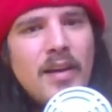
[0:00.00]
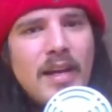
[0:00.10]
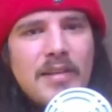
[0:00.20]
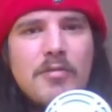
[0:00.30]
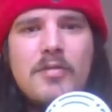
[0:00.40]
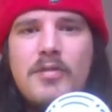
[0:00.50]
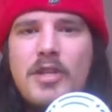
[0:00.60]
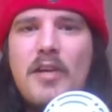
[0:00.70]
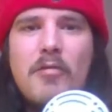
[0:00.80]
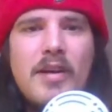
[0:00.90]
Need to
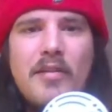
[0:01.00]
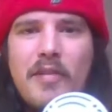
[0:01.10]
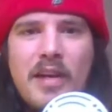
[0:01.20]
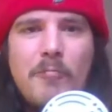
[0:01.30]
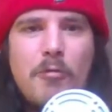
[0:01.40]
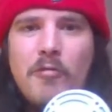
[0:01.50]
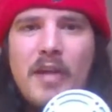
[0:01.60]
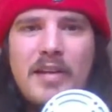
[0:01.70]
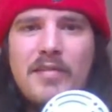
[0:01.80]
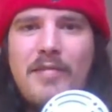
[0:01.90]
generally, I think, improve
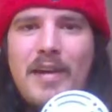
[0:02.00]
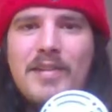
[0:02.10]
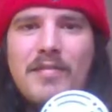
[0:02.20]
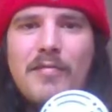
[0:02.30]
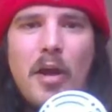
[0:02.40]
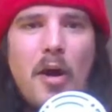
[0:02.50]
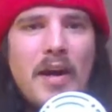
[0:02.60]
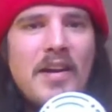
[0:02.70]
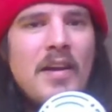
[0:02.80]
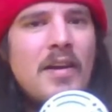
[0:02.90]
that defensive line.